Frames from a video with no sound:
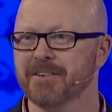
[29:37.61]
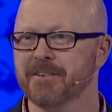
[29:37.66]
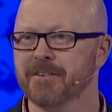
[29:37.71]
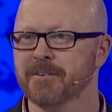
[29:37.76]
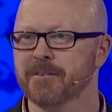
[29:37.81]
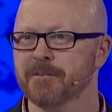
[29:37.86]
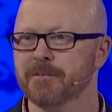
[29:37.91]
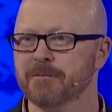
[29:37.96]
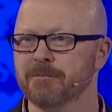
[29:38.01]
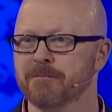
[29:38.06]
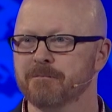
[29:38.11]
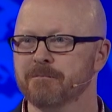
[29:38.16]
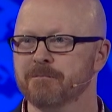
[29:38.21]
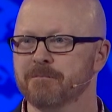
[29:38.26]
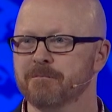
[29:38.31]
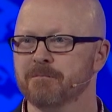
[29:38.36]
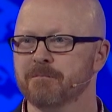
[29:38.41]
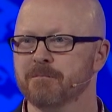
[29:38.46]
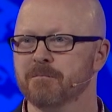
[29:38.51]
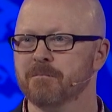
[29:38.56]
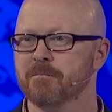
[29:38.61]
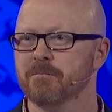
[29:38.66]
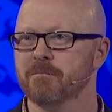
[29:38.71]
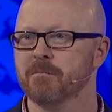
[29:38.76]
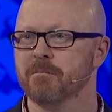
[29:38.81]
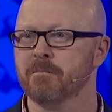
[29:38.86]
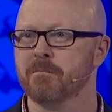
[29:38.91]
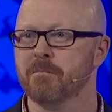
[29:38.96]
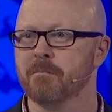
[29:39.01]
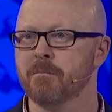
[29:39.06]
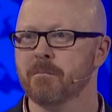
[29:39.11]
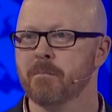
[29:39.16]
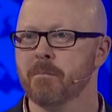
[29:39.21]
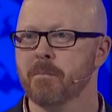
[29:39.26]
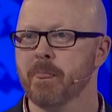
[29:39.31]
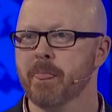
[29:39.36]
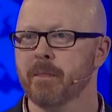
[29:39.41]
Nobody speaks.